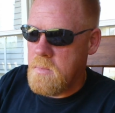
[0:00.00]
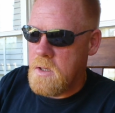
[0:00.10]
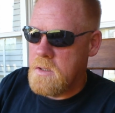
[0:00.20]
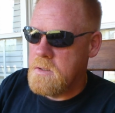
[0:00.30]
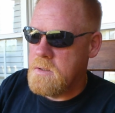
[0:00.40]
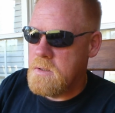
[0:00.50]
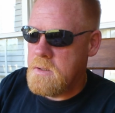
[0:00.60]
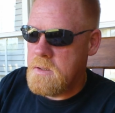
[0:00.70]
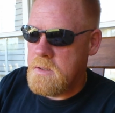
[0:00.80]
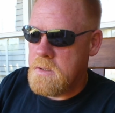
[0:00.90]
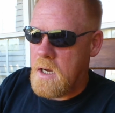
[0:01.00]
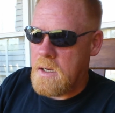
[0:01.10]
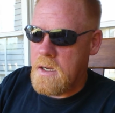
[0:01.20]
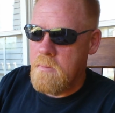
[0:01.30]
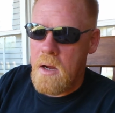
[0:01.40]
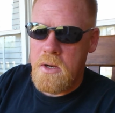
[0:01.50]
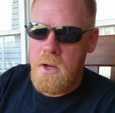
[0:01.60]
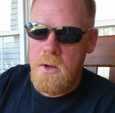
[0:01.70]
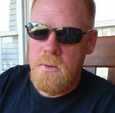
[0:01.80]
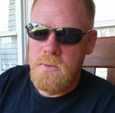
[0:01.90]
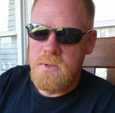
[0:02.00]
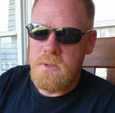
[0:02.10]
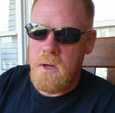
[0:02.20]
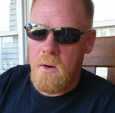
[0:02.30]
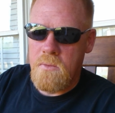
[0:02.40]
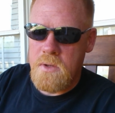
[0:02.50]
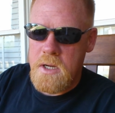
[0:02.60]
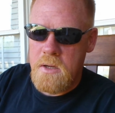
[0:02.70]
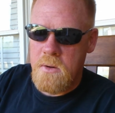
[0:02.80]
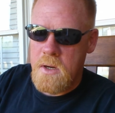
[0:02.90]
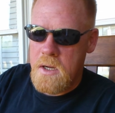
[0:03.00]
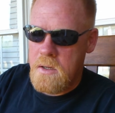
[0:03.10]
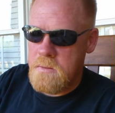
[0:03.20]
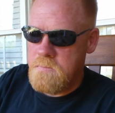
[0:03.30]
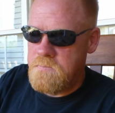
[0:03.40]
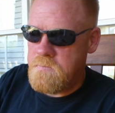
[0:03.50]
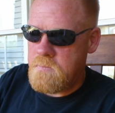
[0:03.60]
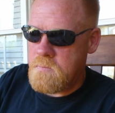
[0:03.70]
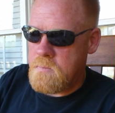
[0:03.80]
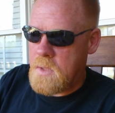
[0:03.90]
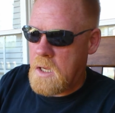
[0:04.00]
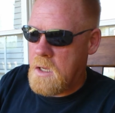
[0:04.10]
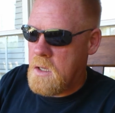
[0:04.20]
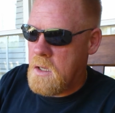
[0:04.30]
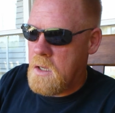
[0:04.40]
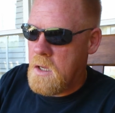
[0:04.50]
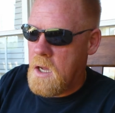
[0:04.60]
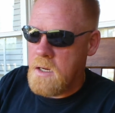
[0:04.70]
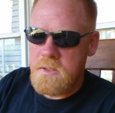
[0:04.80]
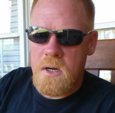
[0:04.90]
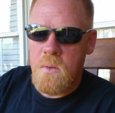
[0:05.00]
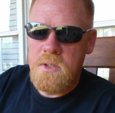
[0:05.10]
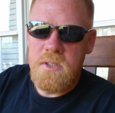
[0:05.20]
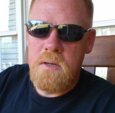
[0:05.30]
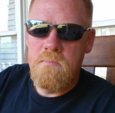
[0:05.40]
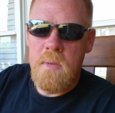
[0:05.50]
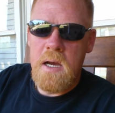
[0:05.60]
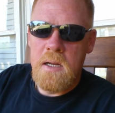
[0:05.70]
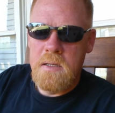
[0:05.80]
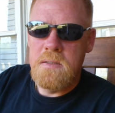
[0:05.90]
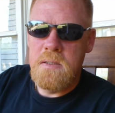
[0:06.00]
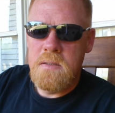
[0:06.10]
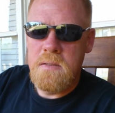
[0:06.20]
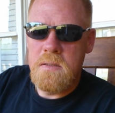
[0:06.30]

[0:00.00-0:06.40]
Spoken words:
but I get my news off the internet, and it's always something bad, isn't it?